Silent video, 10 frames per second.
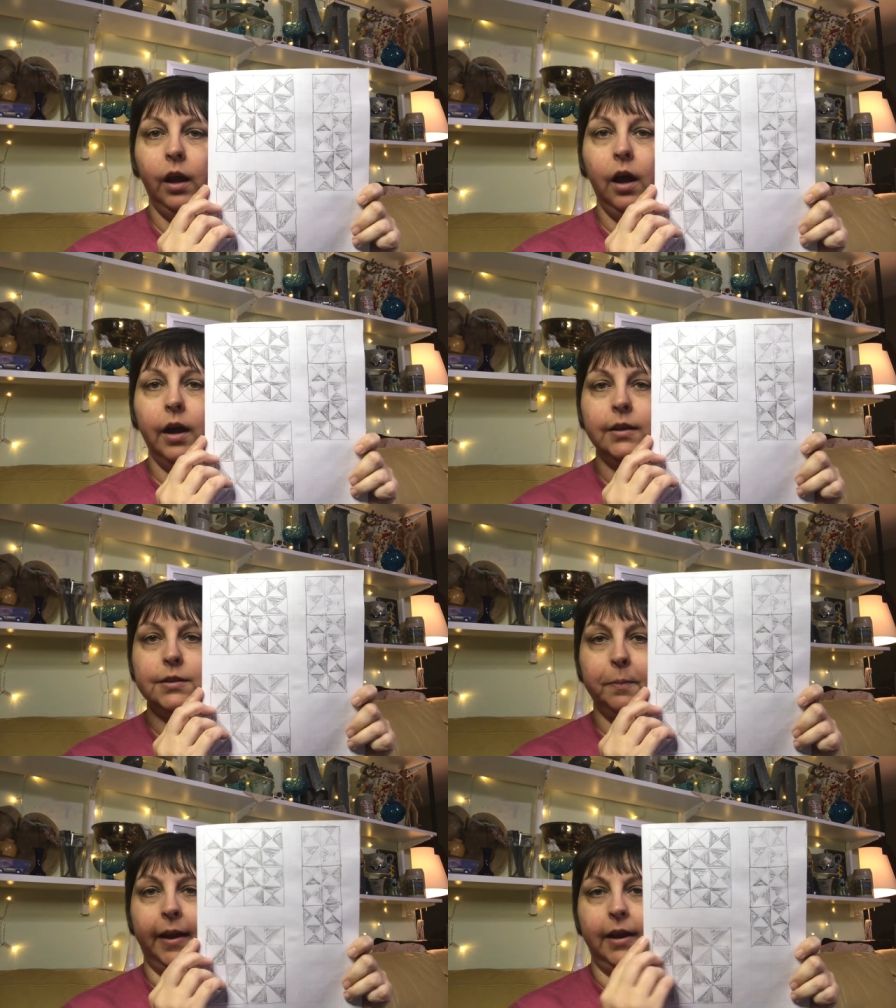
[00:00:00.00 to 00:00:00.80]
uh,
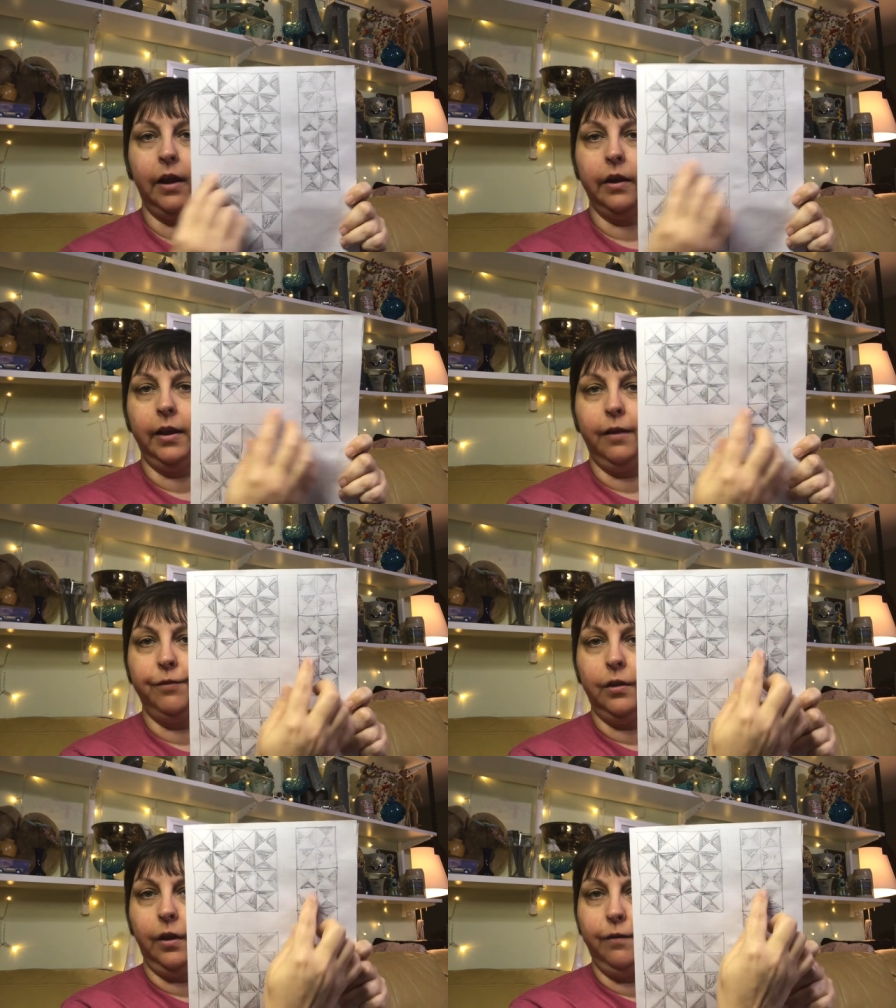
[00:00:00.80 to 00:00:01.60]
depending on if
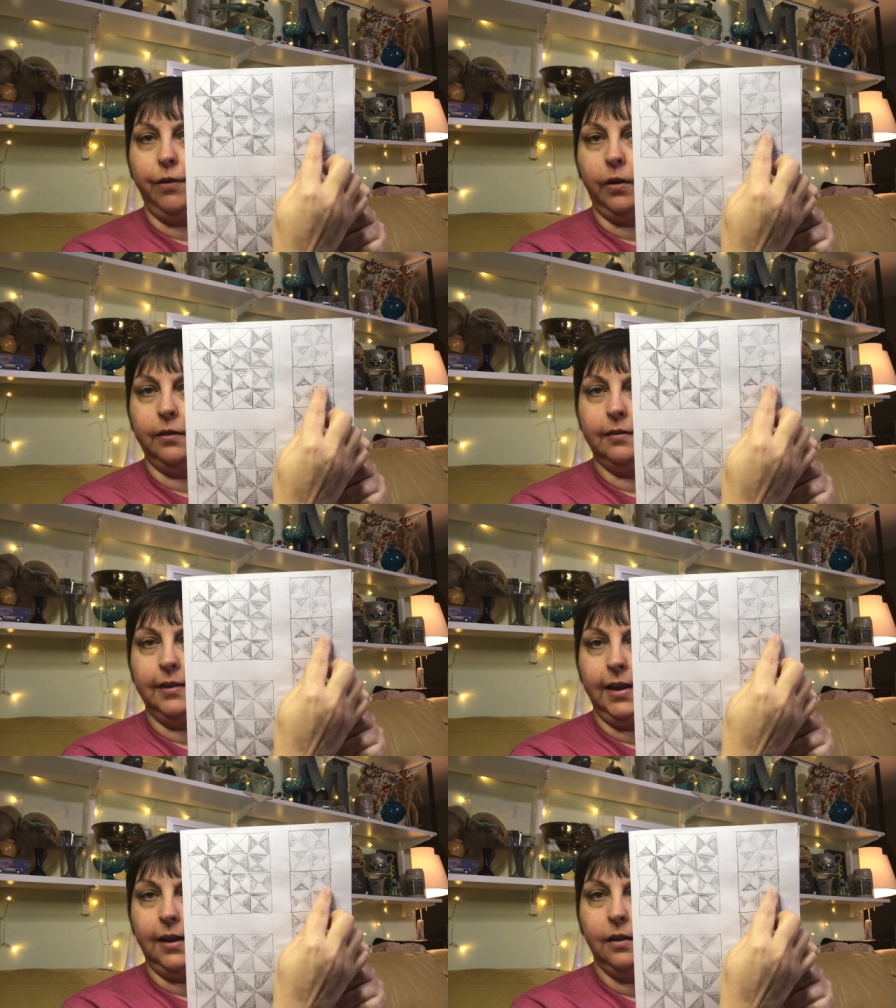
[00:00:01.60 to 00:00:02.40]
you, if you can
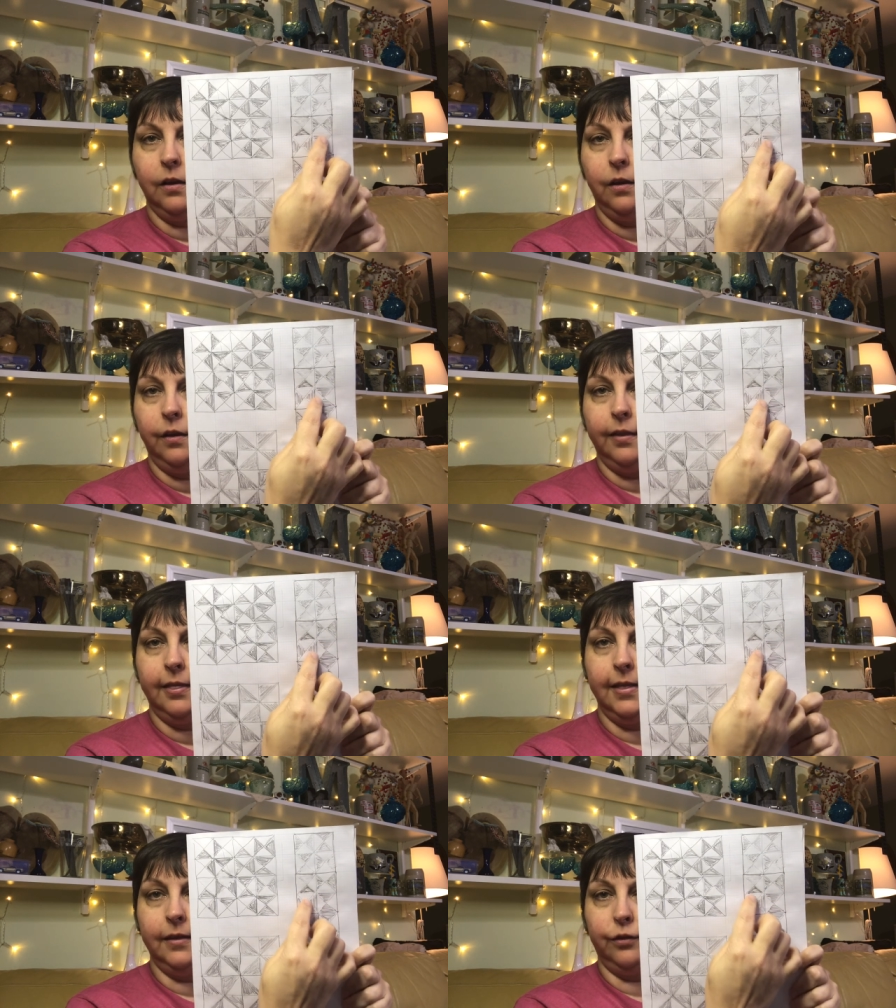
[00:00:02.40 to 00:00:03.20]
see
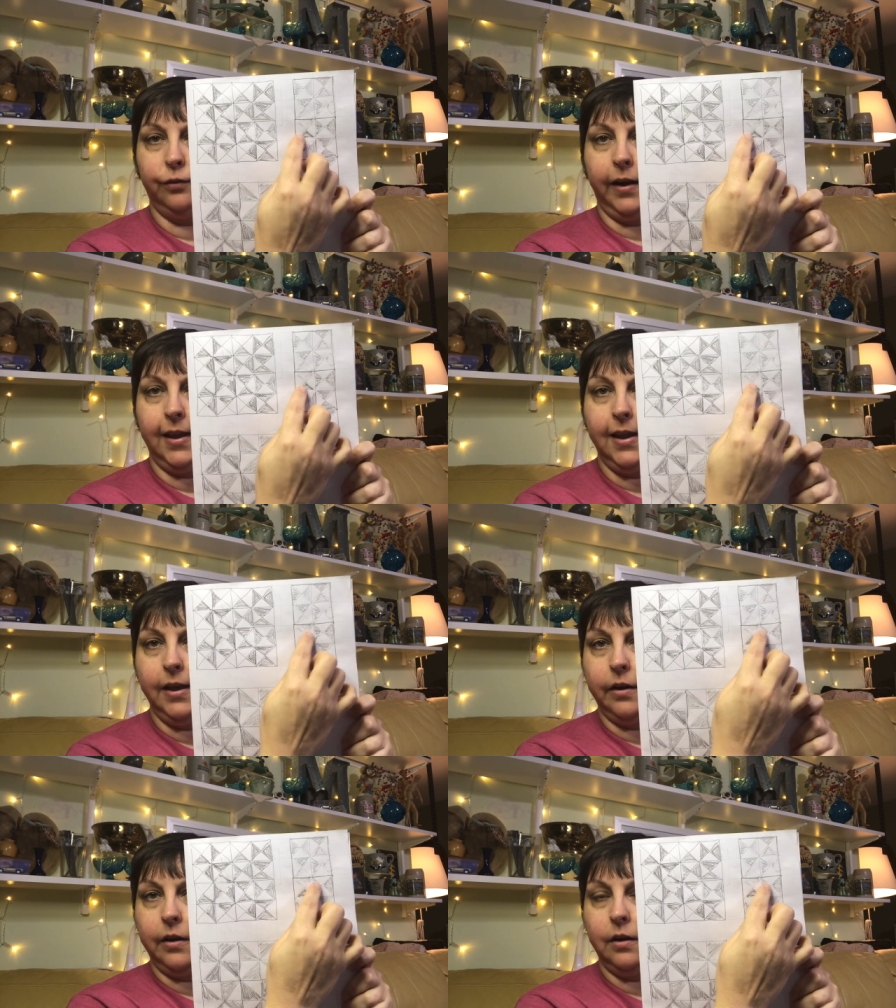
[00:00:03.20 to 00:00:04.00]
this right
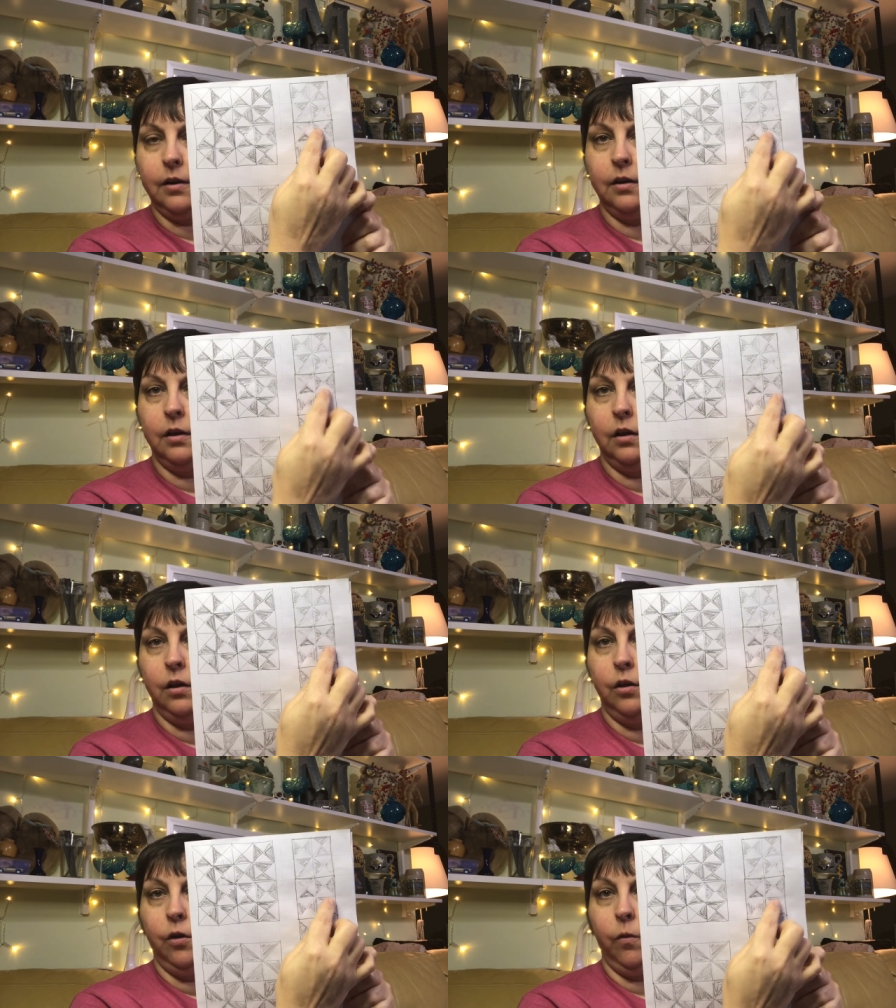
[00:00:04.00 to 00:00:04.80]
here,
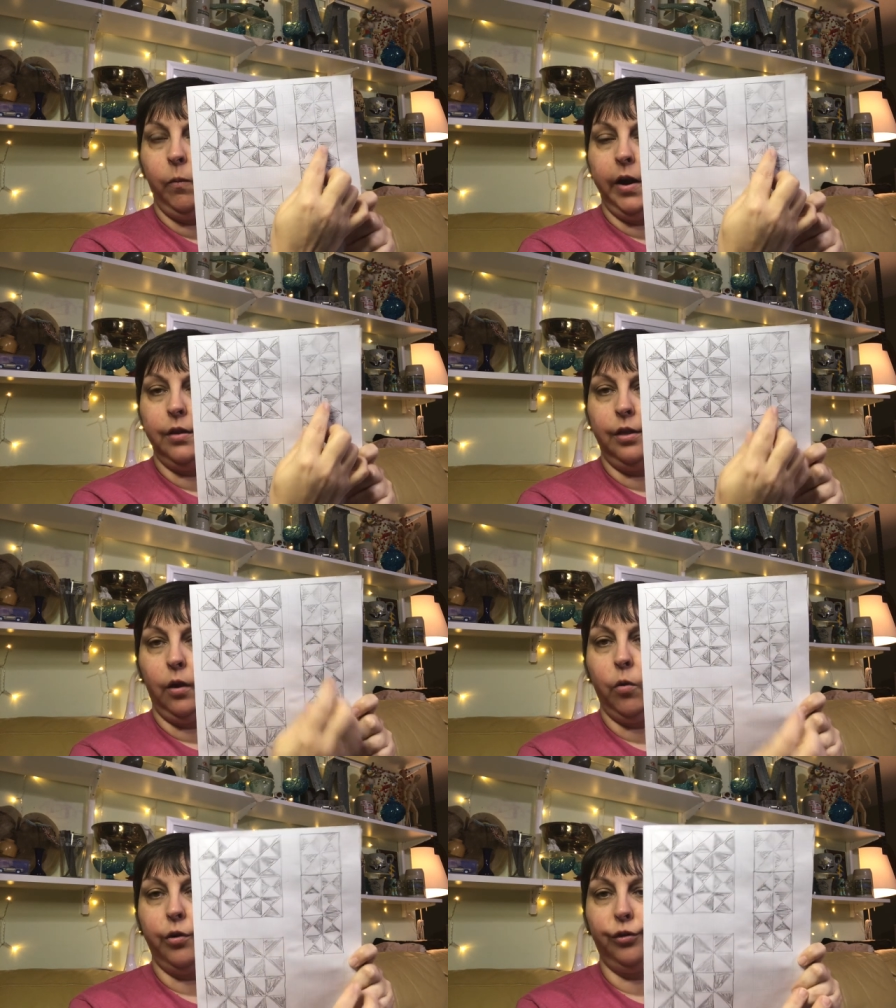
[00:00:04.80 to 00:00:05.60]
where the
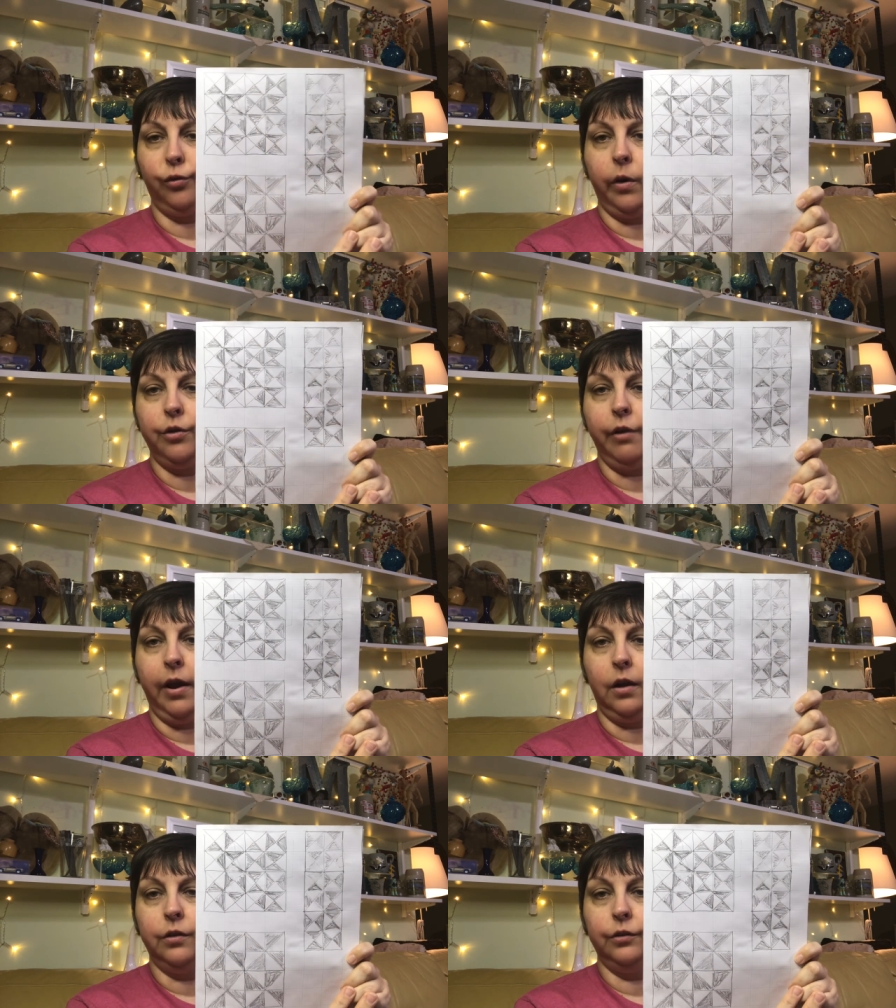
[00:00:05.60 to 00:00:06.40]
quarter square
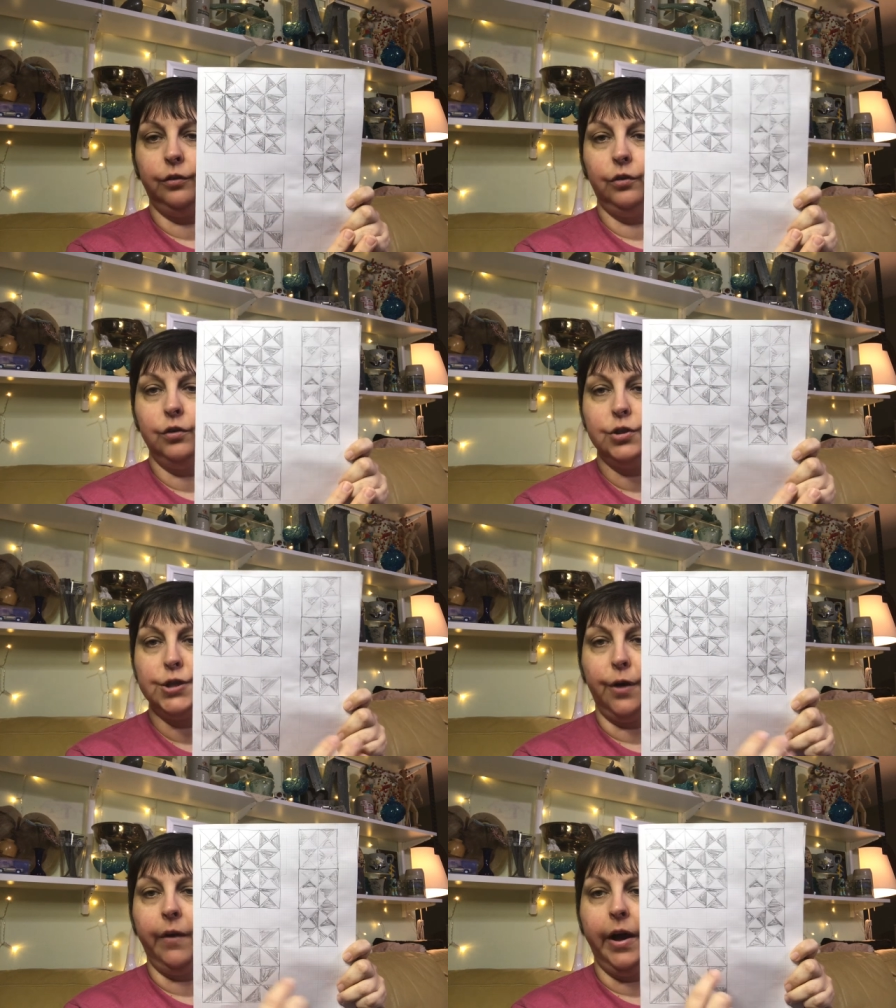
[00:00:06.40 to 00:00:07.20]
triangles
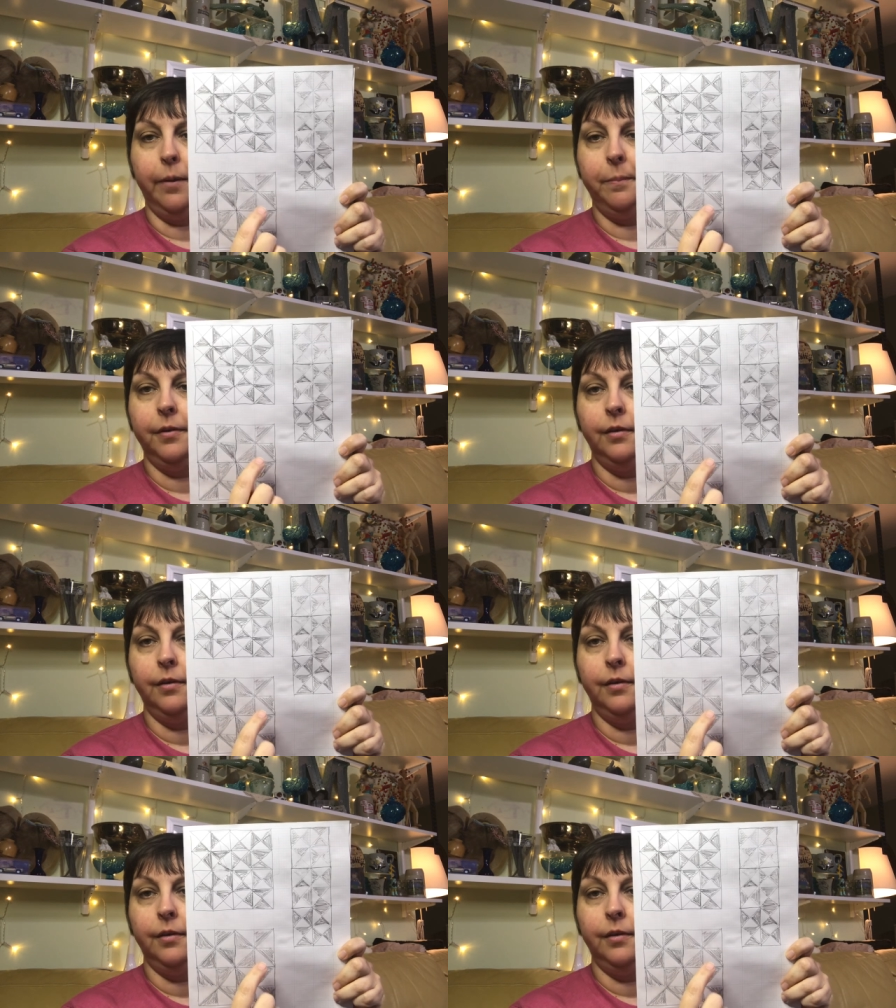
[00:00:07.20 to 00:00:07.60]
show up,